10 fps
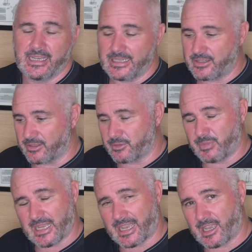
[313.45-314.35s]
is going to
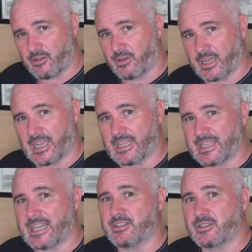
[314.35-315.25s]
be anchoring at
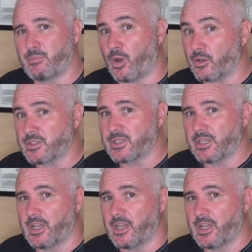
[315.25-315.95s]
that spot.